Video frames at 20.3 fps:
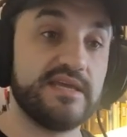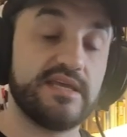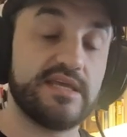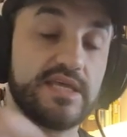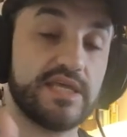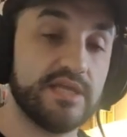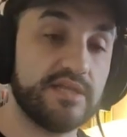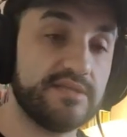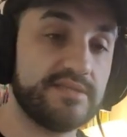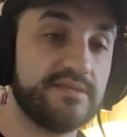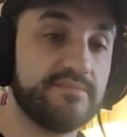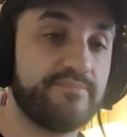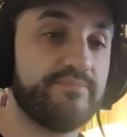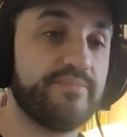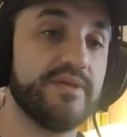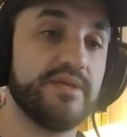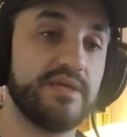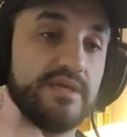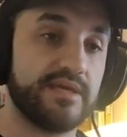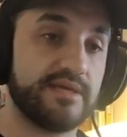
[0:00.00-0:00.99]
killed the
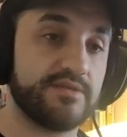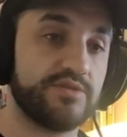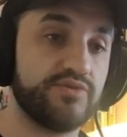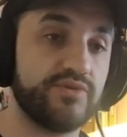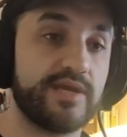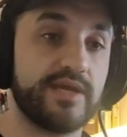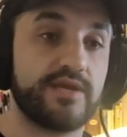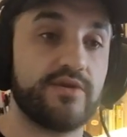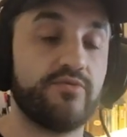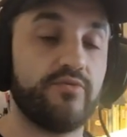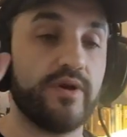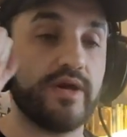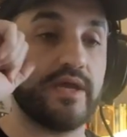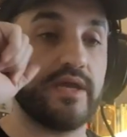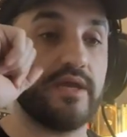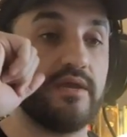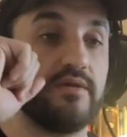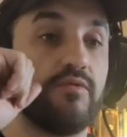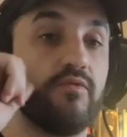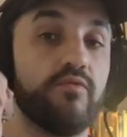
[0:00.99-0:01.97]
pig and took it
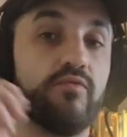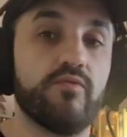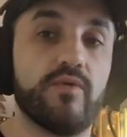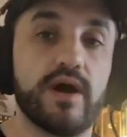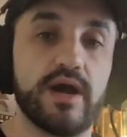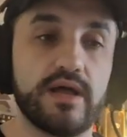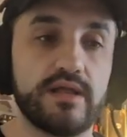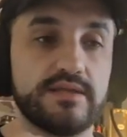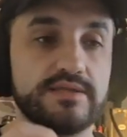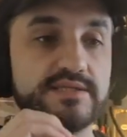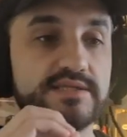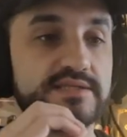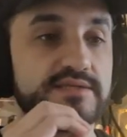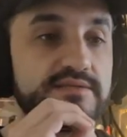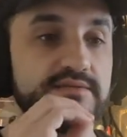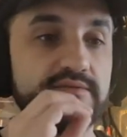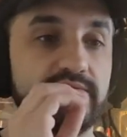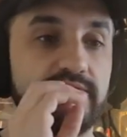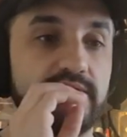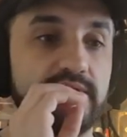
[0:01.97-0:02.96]
away
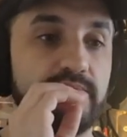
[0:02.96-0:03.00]
whilst